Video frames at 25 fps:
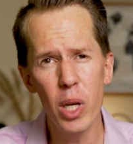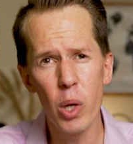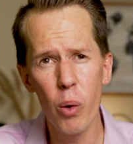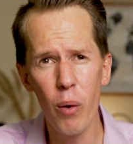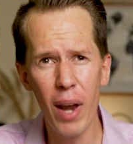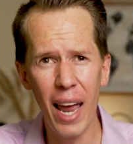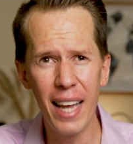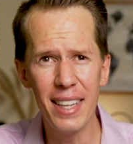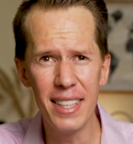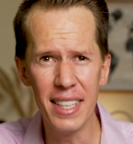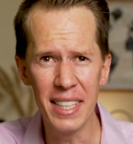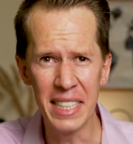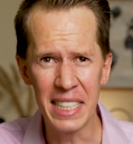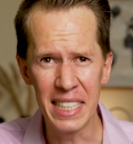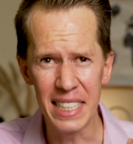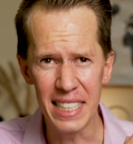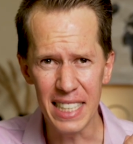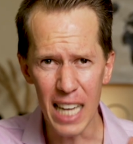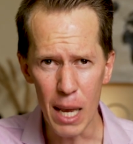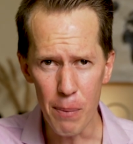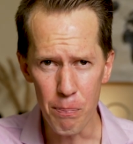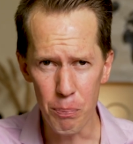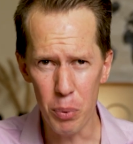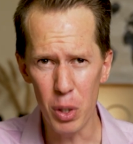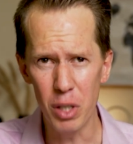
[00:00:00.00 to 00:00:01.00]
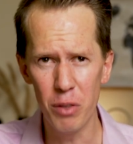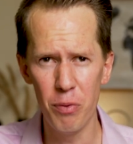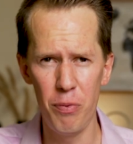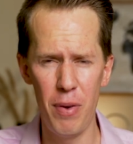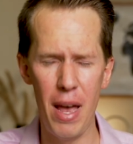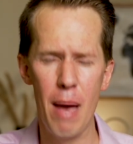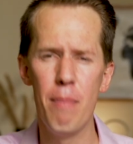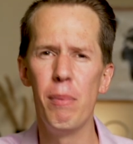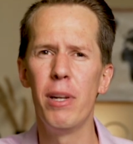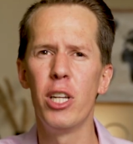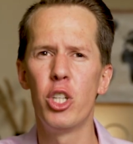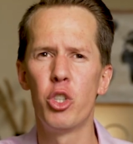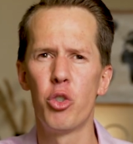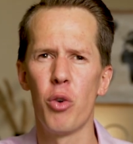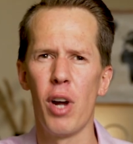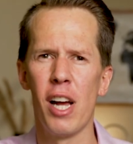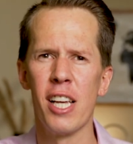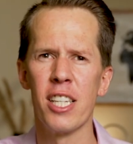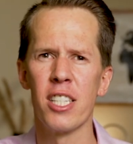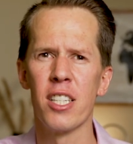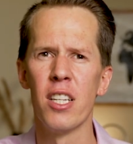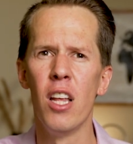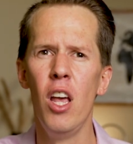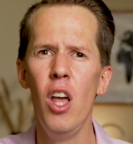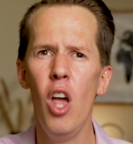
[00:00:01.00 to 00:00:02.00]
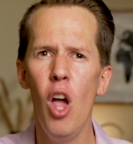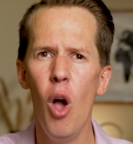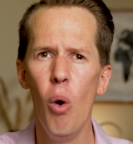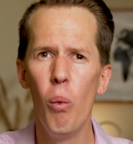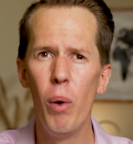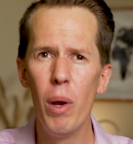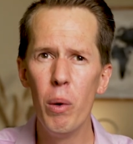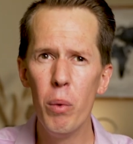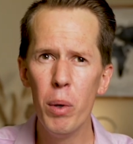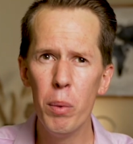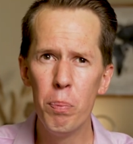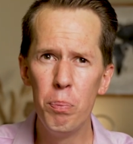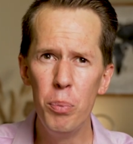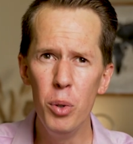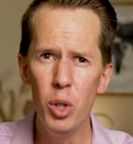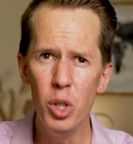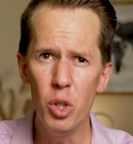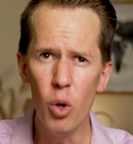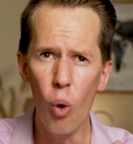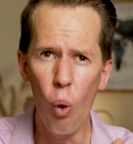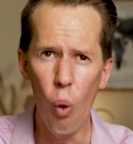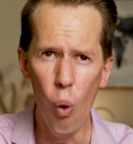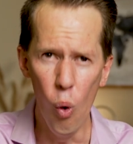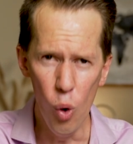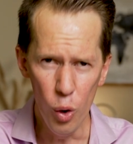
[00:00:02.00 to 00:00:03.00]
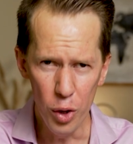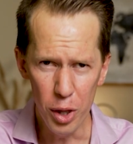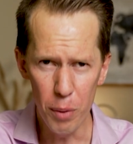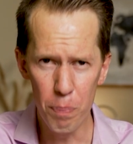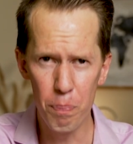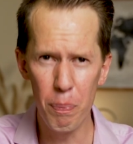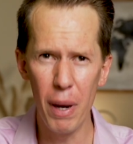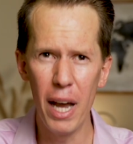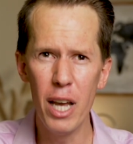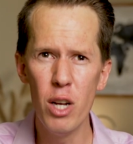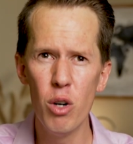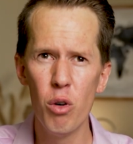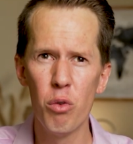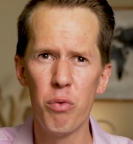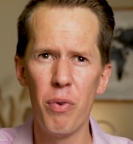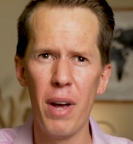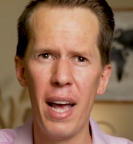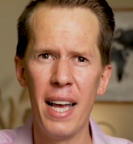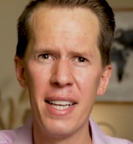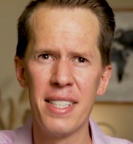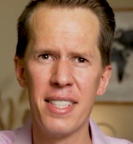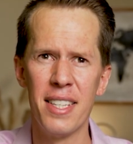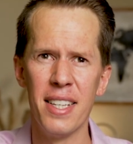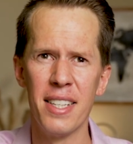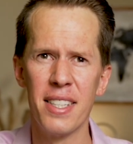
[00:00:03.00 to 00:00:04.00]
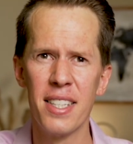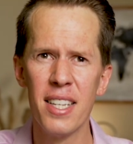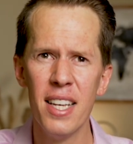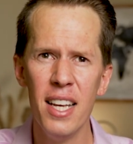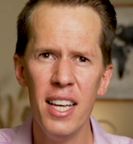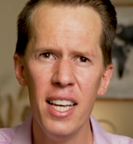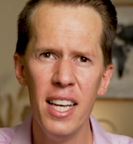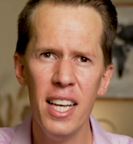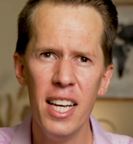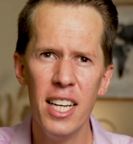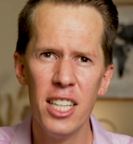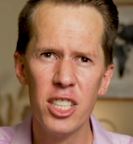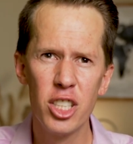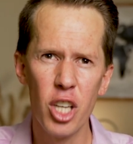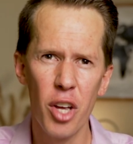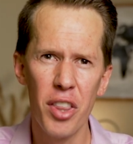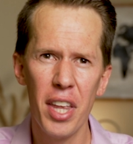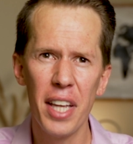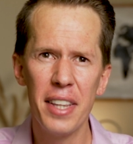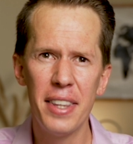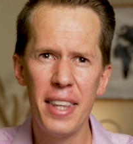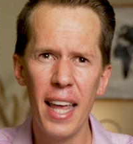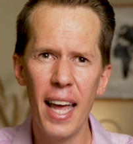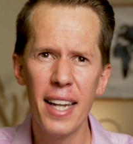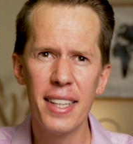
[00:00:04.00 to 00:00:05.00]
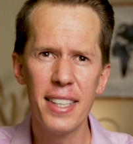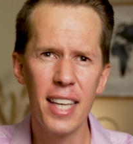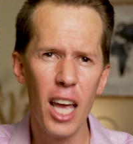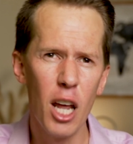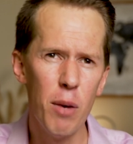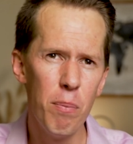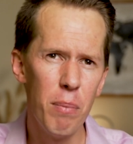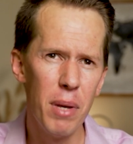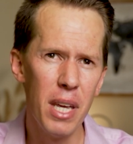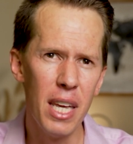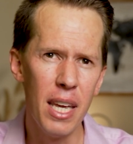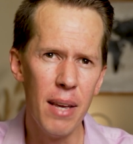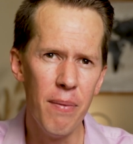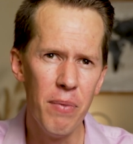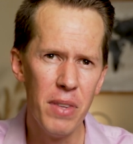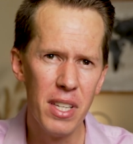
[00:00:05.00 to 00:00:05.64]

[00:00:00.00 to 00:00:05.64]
create a separate family trust where we put all the paid off assets so that that can be